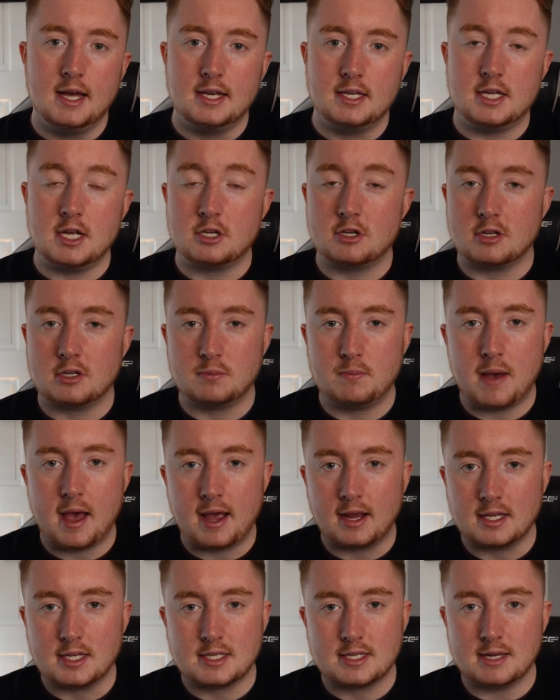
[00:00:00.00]

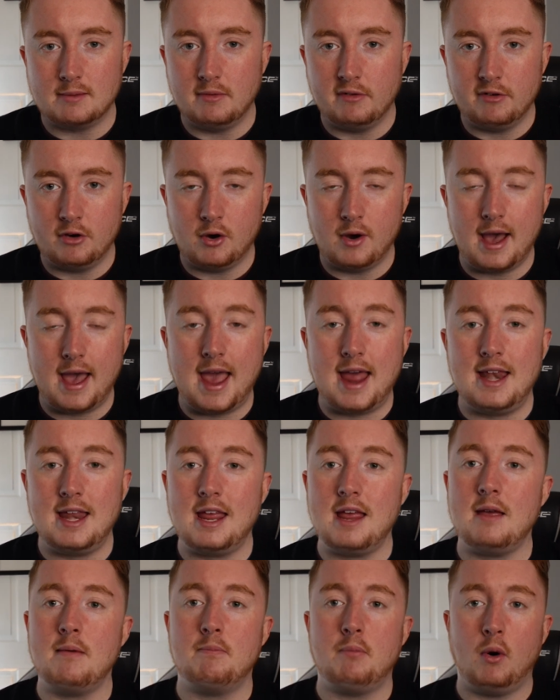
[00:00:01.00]
disrespect Somerville at
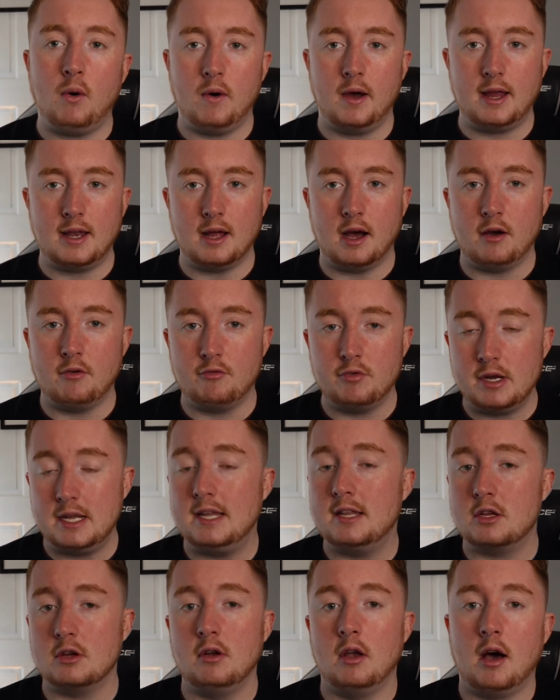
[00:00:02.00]
any point. I
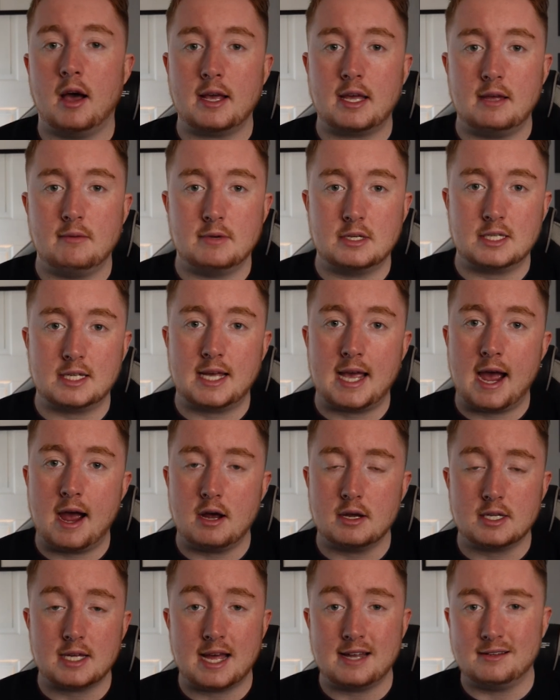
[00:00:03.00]
really do like him as a
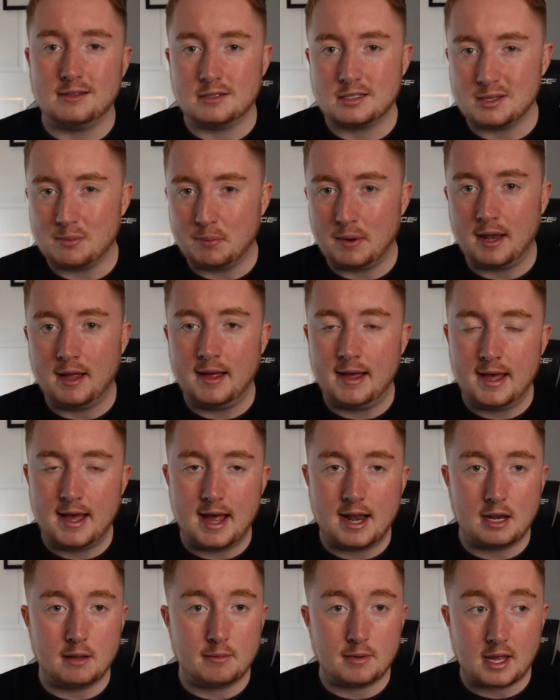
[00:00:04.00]
character and as a player
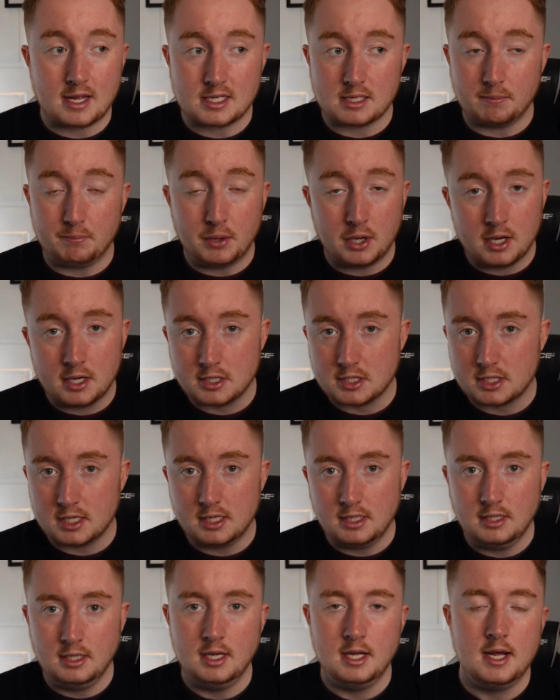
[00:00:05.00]
and as a
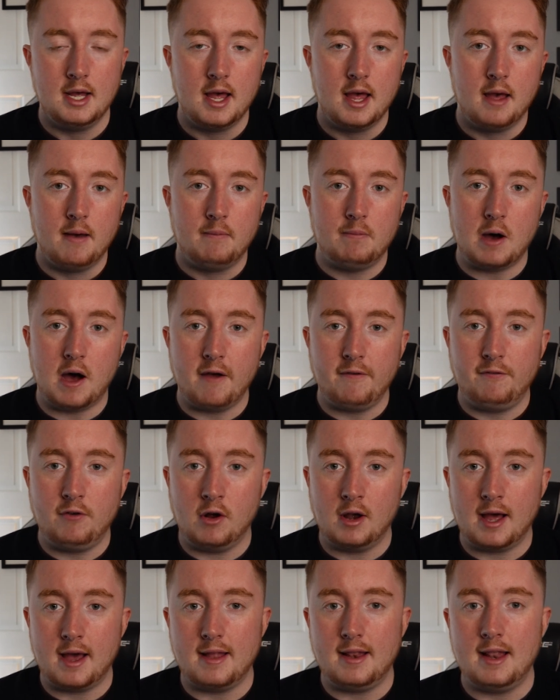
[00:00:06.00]
person. But I
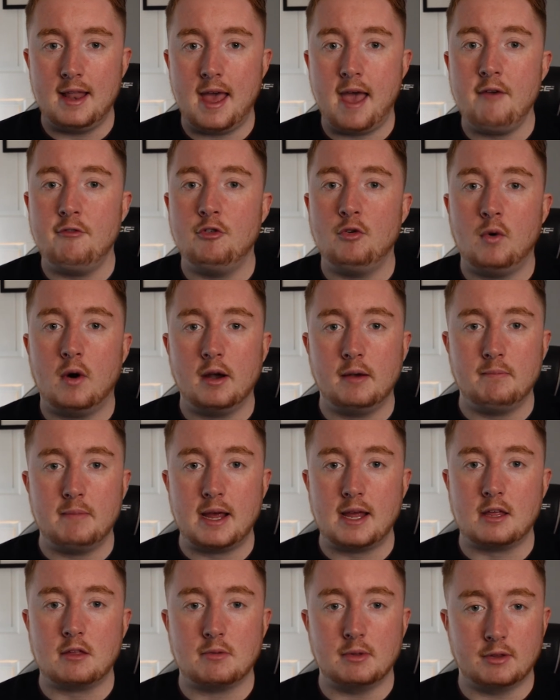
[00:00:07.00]
feel like everyone
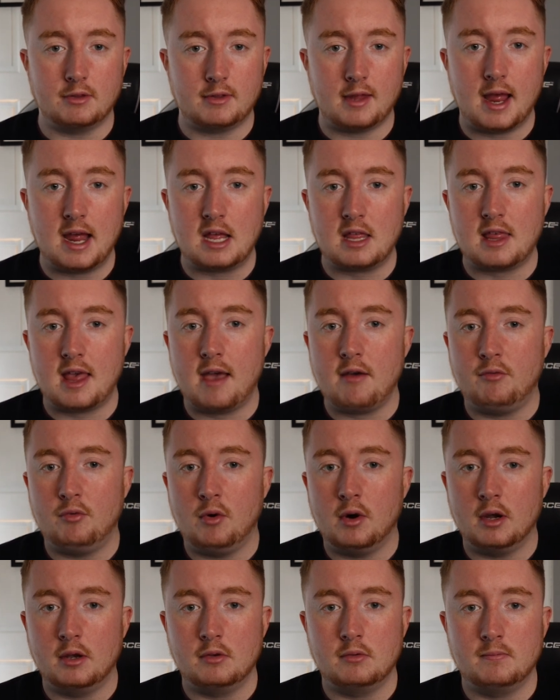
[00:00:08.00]
makes mistakes.
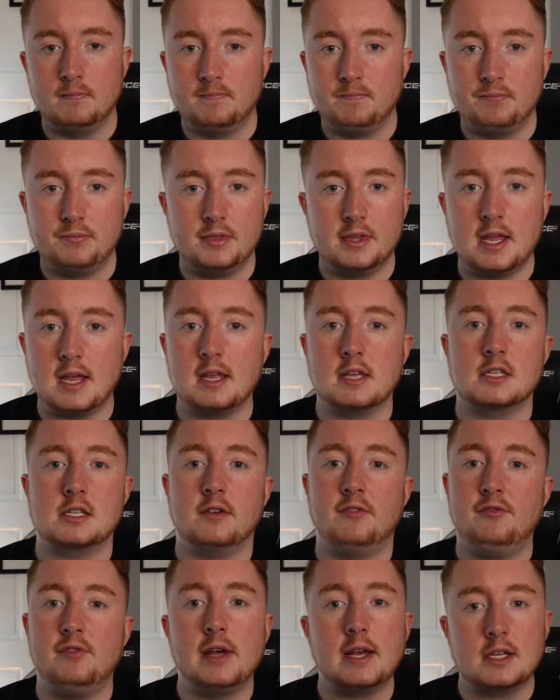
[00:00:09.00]
Everyone needs
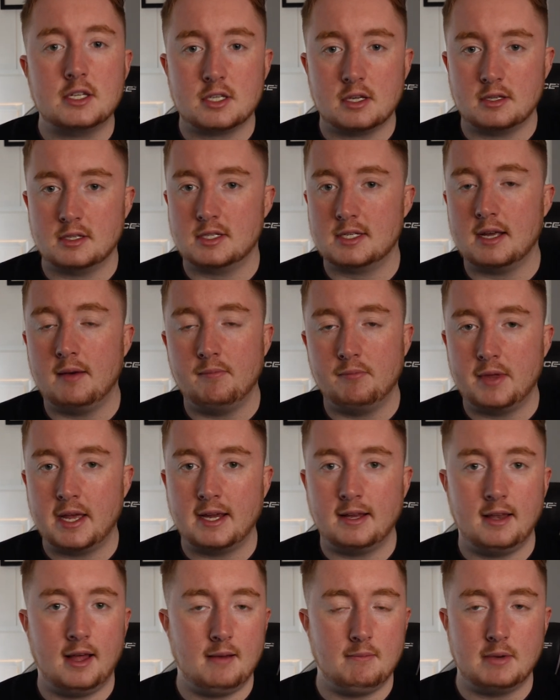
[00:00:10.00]
to fix on
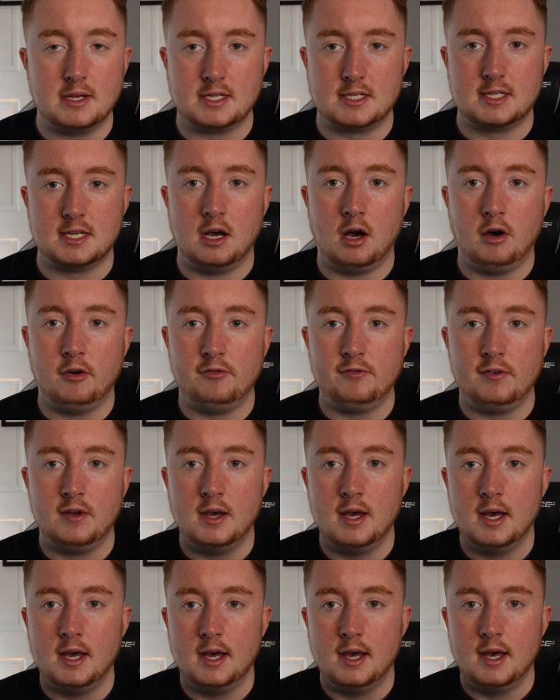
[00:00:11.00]
something, like myself.
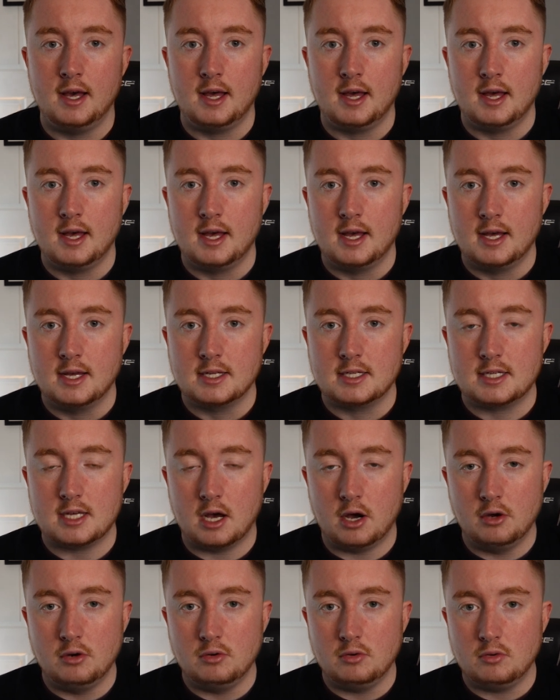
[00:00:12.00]

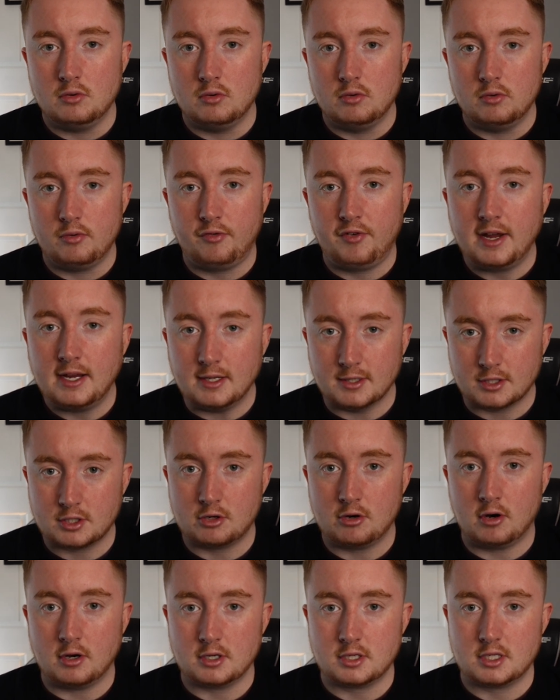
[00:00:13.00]
So fingers
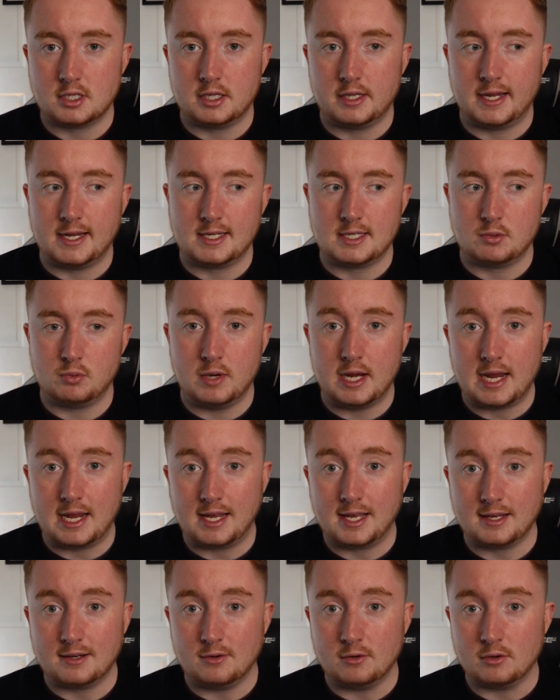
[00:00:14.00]
crossed this
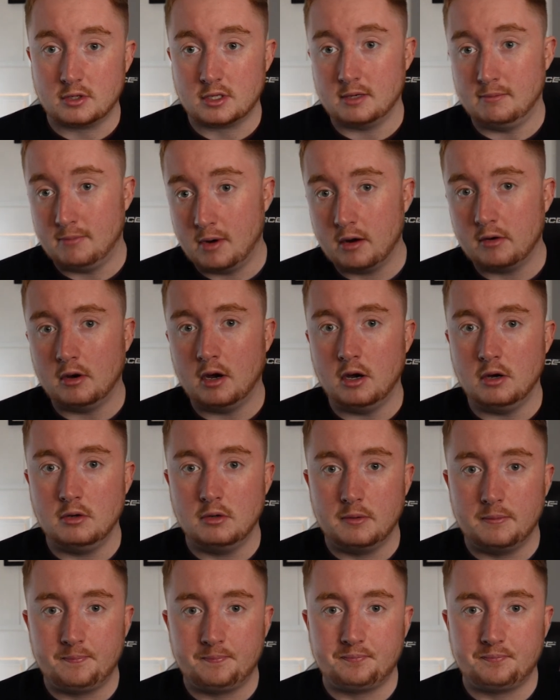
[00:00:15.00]
week or tomorrow